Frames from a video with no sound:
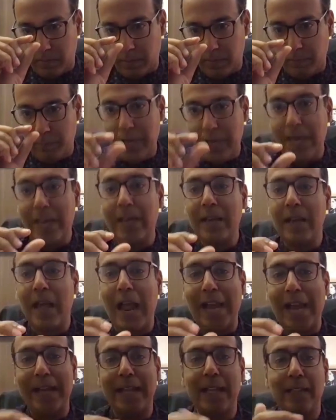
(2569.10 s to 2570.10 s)
main
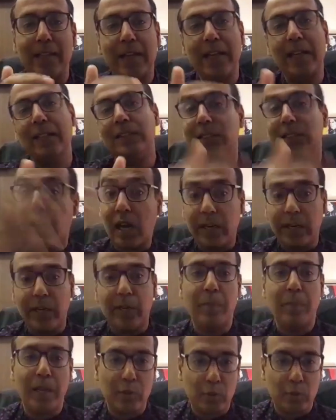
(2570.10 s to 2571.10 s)
idea that I
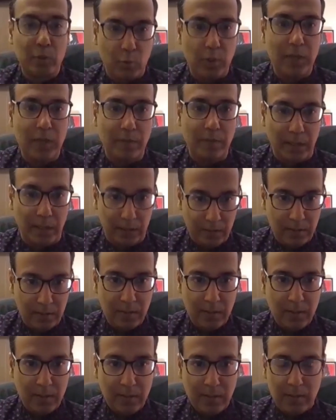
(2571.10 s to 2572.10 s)
started my story with,
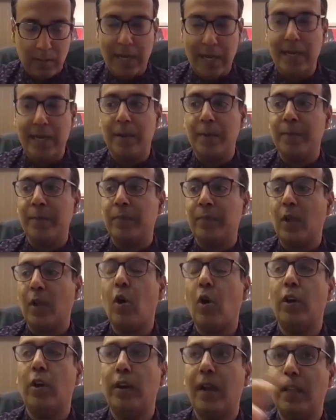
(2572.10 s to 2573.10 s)
right?
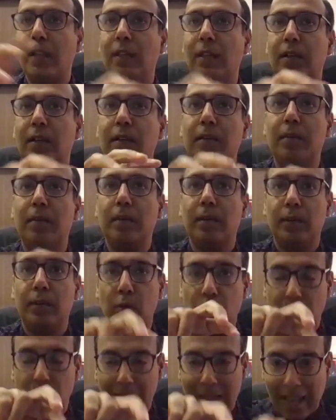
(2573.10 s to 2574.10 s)
Or rather,
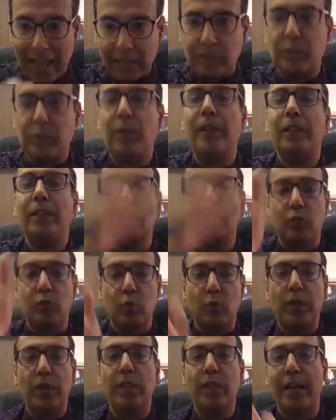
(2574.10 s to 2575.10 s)
that's where the
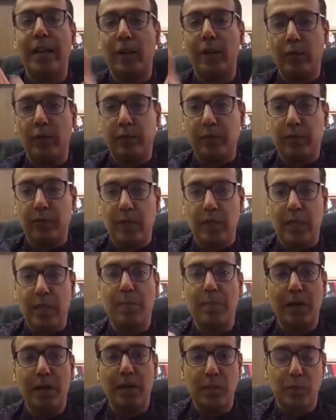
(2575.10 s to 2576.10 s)
story kind of
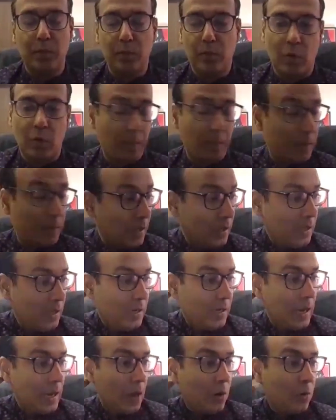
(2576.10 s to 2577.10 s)
emerged from.
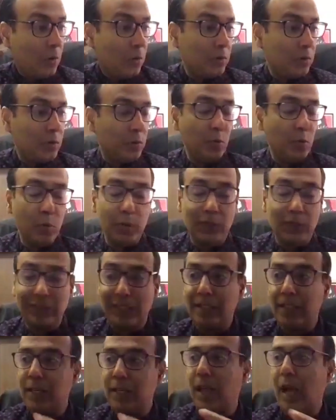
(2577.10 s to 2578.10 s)
Now, you would
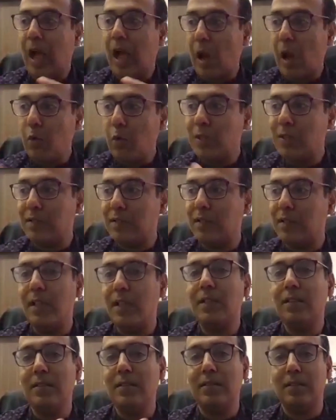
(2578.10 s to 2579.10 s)
say that how is
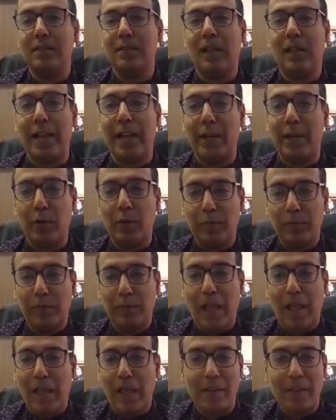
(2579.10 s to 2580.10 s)
this kind of
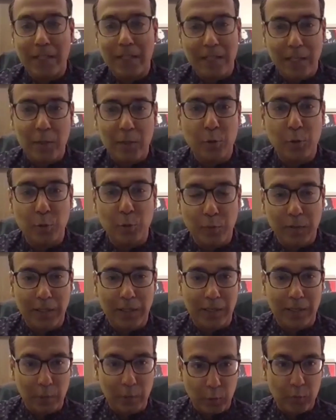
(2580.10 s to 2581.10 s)
have anything to do with
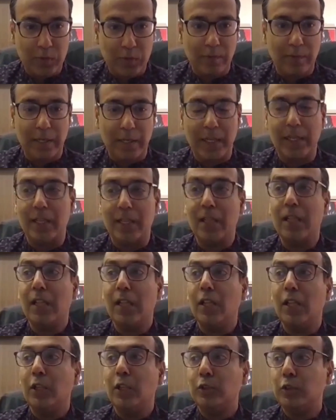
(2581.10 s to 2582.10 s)
inclusivity?
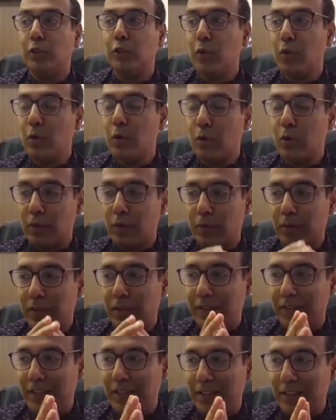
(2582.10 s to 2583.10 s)
So
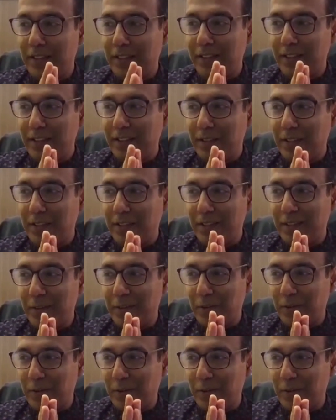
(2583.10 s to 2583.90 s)
the